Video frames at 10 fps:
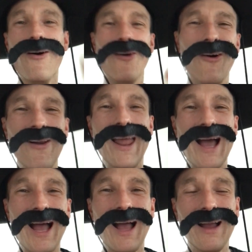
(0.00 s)

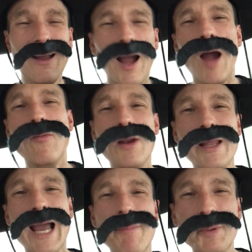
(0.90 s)
Hola, I'm
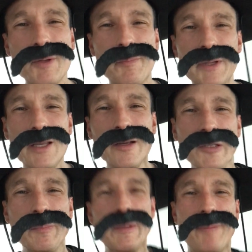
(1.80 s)
really happy to be here
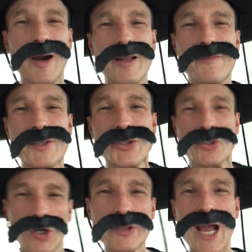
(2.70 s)
to be part of this
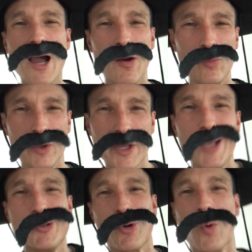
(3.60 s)
showdown with
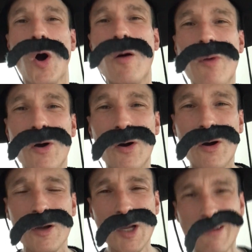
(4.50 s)
Andrew
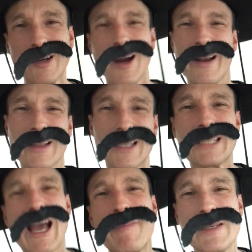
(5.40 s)
Cuomo regarding the
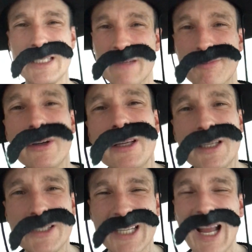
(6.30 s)
Tappan Zee
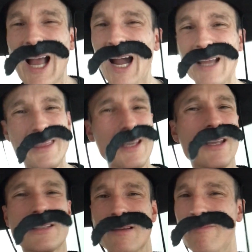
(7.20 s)
Bridge. I think
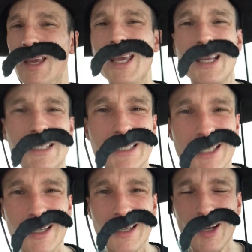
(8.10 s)
it's
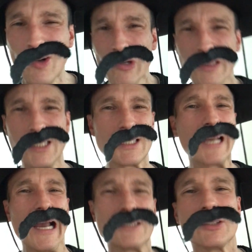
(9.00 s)
amazing what these
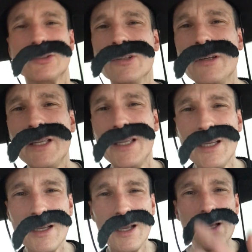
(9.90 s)
guys are
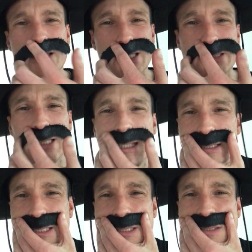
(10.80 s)
doing. The
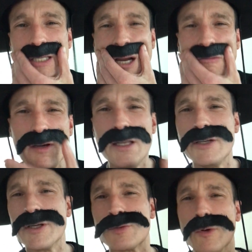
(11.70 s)
citizens are really
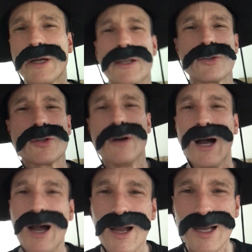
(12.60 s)
just working so
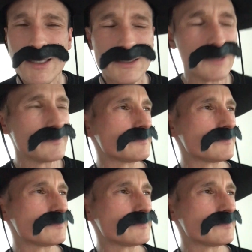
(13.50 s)
hard.